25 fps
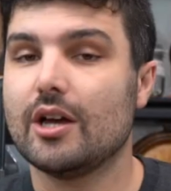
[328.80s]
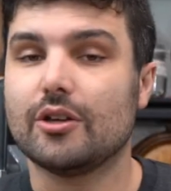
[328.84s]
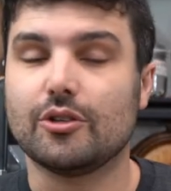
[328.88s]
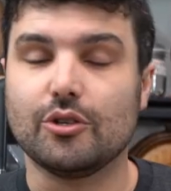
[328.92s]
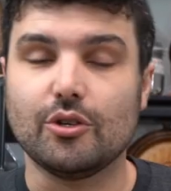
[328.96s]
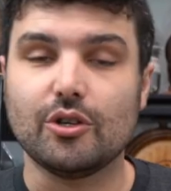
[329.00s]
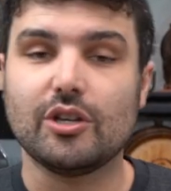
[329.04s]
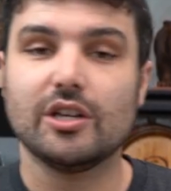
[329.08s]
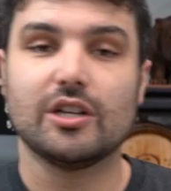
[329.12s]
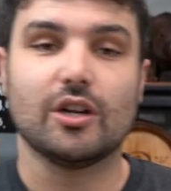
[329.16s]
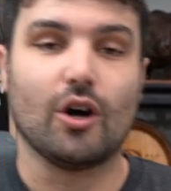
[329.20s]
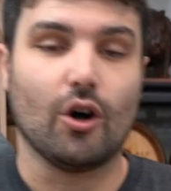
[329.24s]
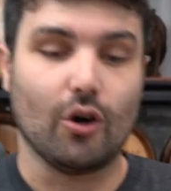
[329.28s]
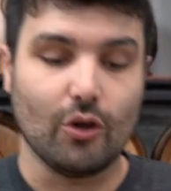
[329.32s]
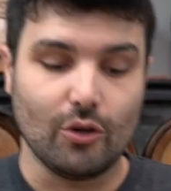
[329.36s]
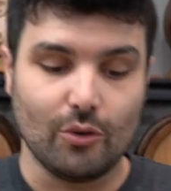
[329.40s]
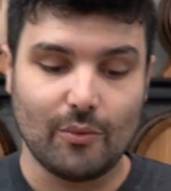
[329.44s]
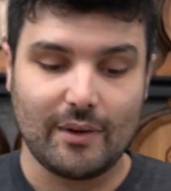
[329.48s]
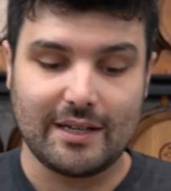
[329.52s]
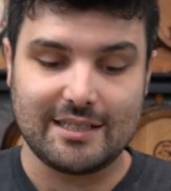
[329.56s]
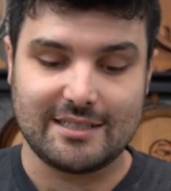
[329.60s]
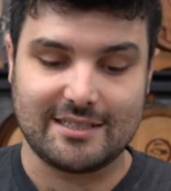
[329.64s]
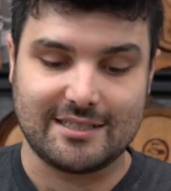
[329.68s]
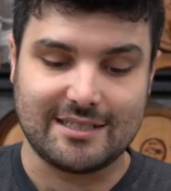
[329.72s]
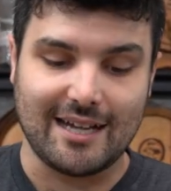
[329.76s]
you can
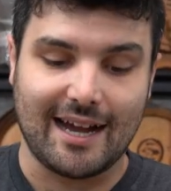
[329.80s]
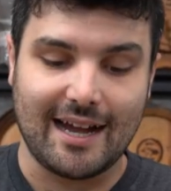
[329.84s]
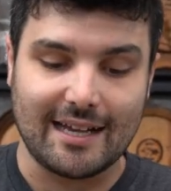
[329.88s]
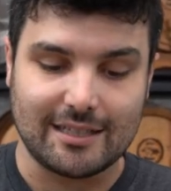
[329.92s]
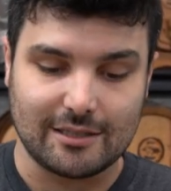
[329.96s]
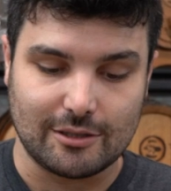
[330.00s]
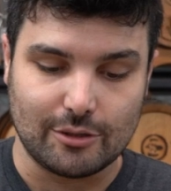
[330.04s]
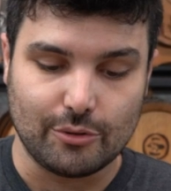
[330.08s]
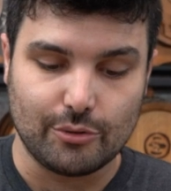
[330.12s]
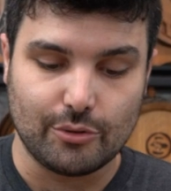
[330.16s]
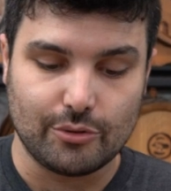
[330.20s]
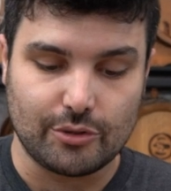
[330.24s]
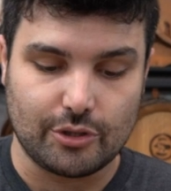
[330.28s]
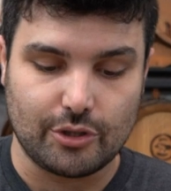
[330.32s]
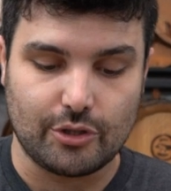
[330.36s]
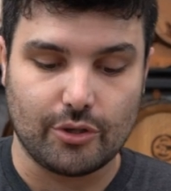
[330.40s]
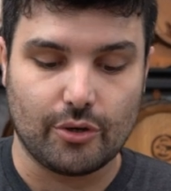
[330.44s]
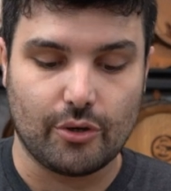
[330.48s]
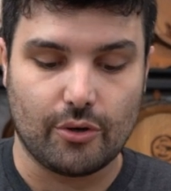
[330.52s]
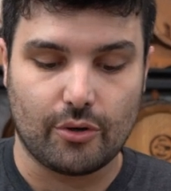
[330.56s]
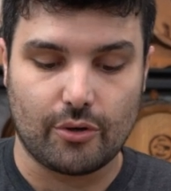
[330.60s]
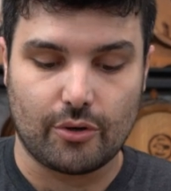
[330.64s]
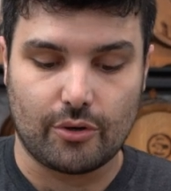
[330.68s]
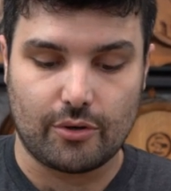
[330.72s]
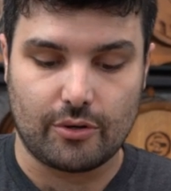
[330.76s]
always dilute
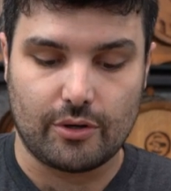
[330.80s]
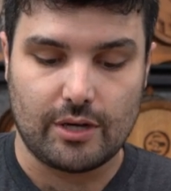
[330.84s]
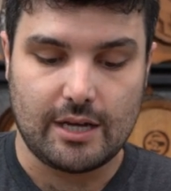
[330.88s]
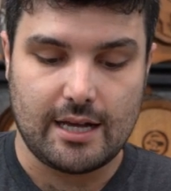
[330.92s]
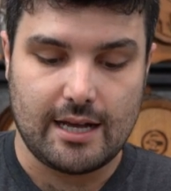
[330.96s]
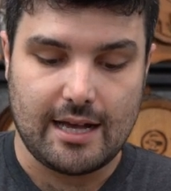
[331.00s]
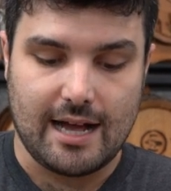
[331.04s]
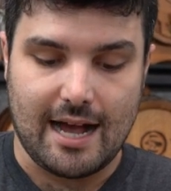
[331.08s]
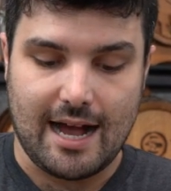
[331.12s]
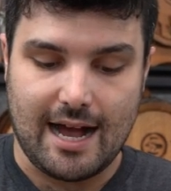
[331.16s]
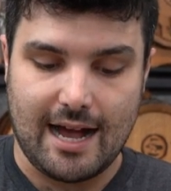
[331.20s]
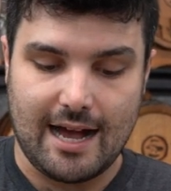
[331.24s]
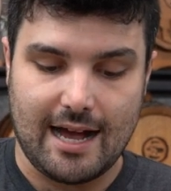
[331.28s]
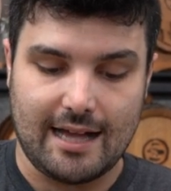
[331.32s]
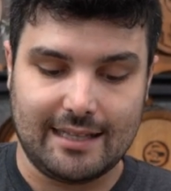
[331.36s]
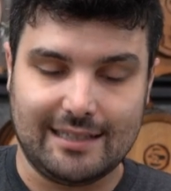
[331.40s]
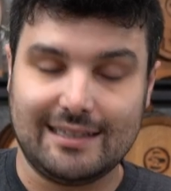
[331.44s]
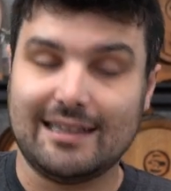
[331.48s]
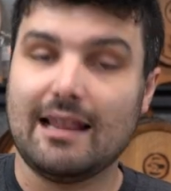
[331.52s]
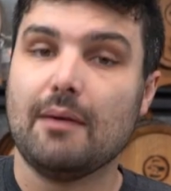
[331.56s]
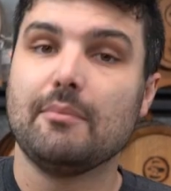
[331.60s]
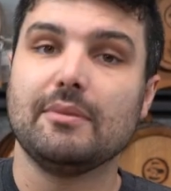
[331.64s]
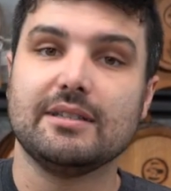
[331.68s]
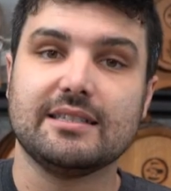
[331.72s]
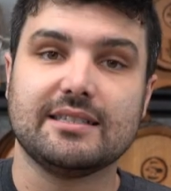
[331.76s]
your
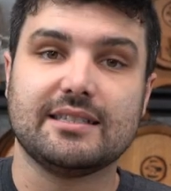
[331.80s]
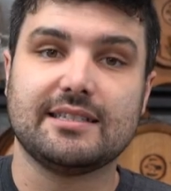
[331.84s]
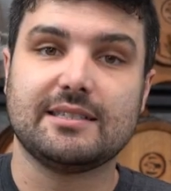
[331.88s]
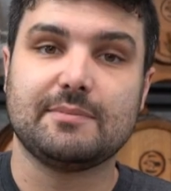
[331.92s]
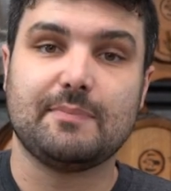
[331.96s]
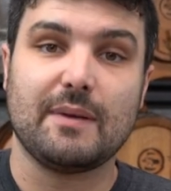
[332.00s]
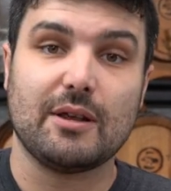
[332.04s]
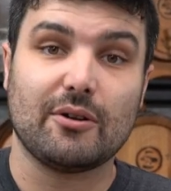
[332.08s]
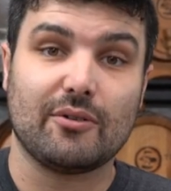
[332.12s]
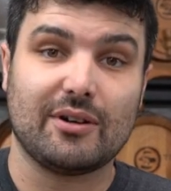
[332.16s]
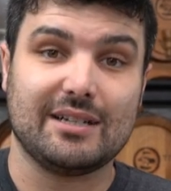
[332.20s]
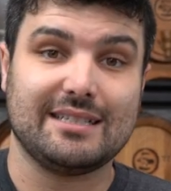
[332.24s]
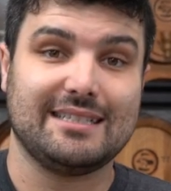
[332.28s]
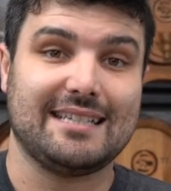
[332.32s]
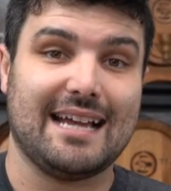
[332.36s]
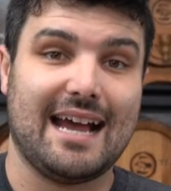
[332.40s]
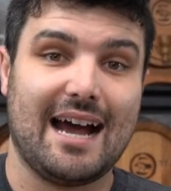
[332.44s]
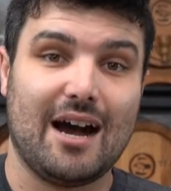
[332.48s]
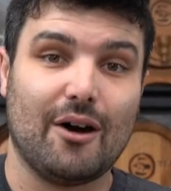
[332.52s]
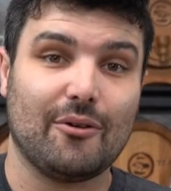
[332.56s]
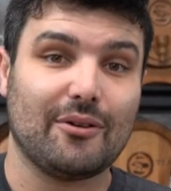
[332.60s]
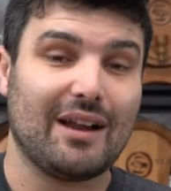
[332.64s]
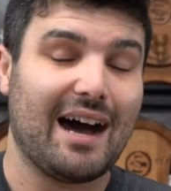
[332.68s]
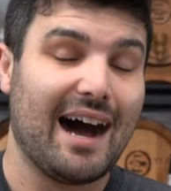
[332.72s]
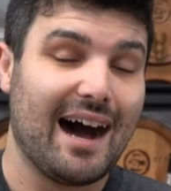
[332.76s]
lemon spirit
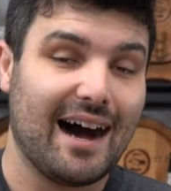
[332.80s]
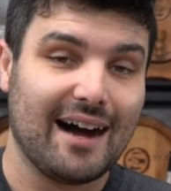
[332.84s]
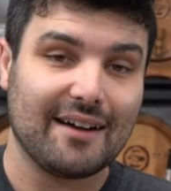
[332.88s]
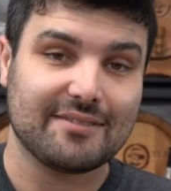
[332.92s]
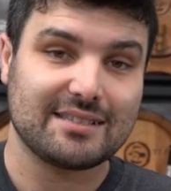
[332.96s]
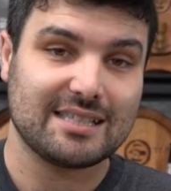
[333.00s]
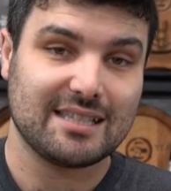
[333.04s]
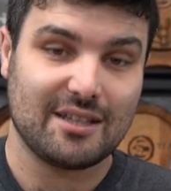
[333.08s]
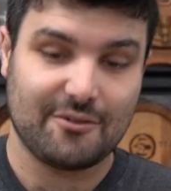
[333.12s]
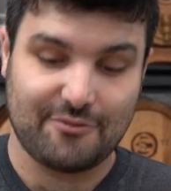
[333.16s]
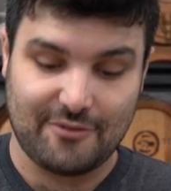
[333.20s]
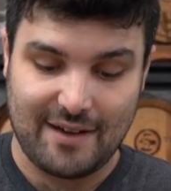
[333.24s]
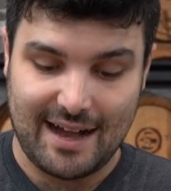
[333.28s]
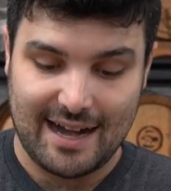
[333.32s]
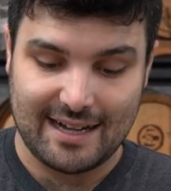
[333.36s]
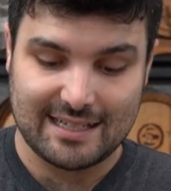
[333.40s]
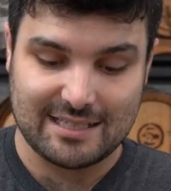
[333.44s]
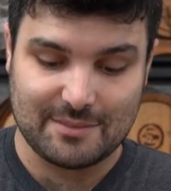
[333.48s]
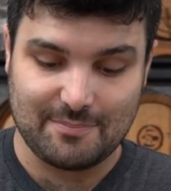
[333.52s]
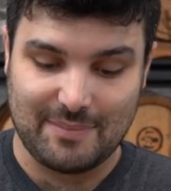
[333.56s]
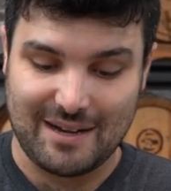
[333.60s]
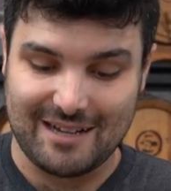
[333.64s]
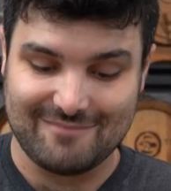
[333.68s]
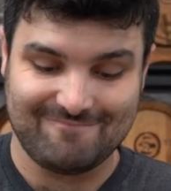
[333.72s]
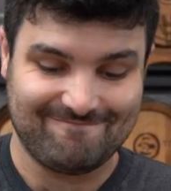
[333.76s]
down after the
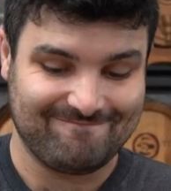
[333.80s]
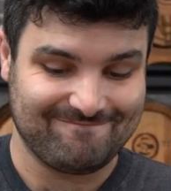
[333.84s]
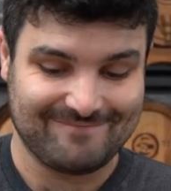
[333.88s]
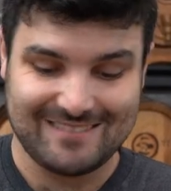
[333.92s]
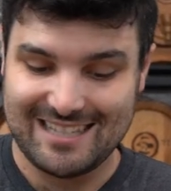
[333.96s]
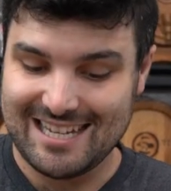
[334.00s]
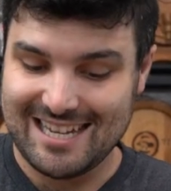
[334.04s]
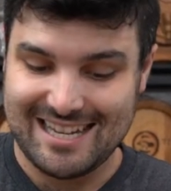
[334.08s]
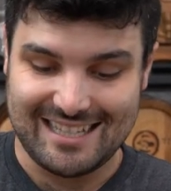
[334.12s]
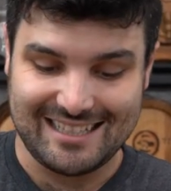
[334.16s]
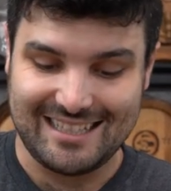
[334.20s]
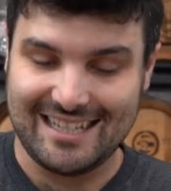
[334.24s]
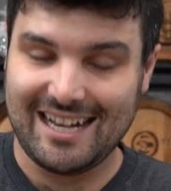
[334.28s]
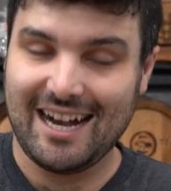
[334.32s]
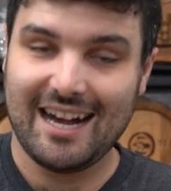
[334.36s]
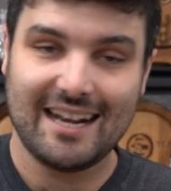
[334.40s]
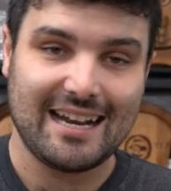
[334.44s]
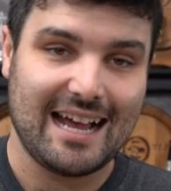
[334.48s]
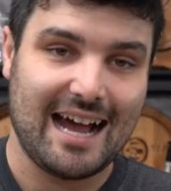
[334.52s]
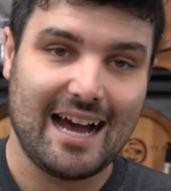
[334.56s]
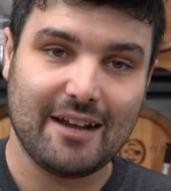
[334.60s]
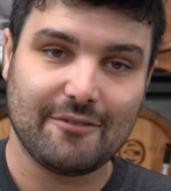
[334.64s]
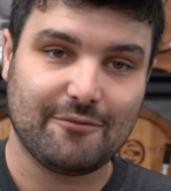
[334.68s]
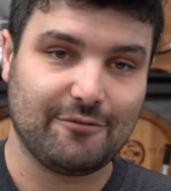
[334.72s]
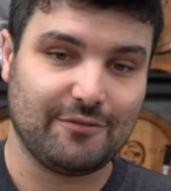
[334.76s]
fact, but you can't
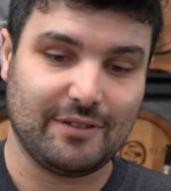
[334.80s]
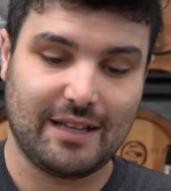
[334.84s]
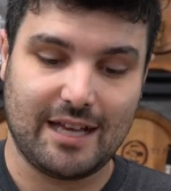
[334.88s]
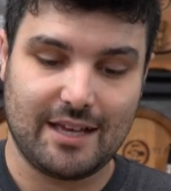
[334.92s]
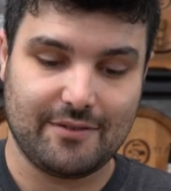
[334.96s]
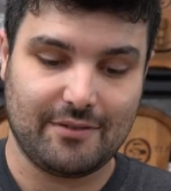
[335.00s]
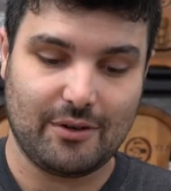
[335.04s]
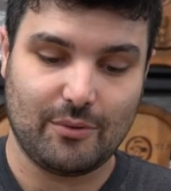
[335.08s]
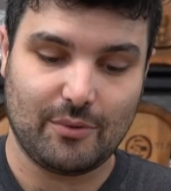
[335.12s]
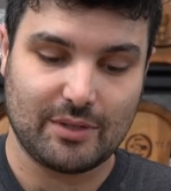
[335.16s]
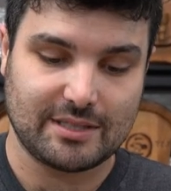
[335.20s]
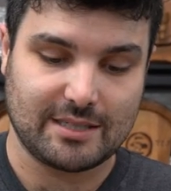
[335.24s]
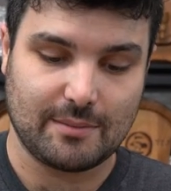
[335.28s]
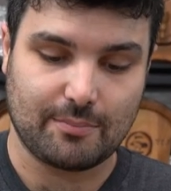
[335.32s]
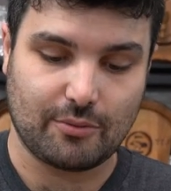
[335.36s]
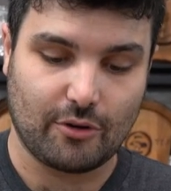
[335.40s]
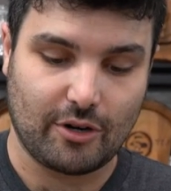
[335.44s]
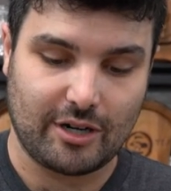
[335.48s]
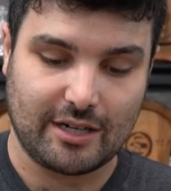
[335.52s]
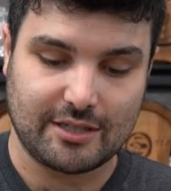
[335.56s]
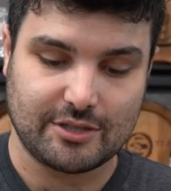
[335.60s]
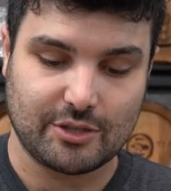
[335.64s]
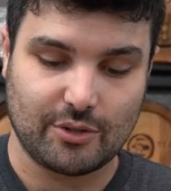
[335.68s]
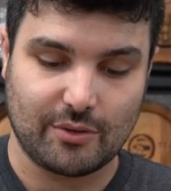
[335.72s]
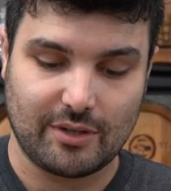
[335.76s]
add flavor once a
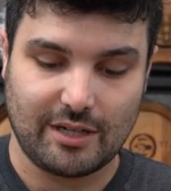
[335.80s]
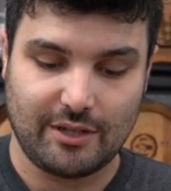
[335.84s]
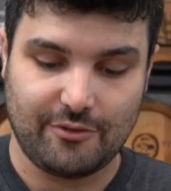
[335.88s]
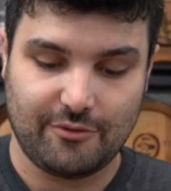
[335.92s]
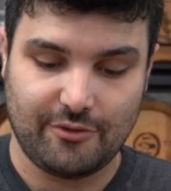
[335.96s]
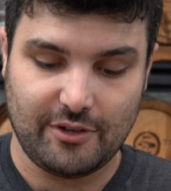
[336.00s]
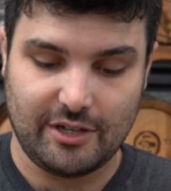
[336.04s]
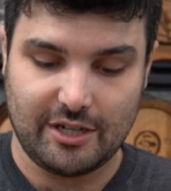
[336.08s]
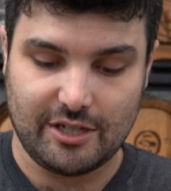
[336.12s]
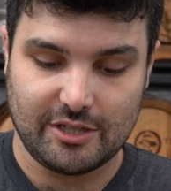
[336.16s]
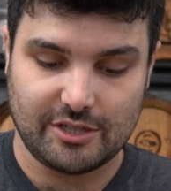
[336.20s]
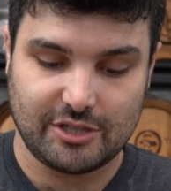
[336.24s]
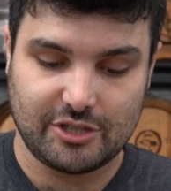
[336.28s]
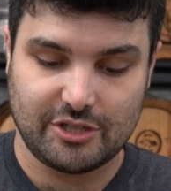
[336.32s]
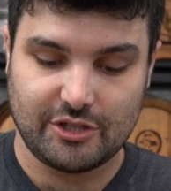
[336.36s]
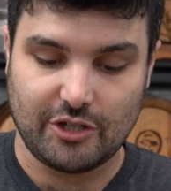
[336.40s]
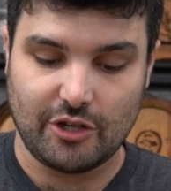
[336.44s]
product's already finished.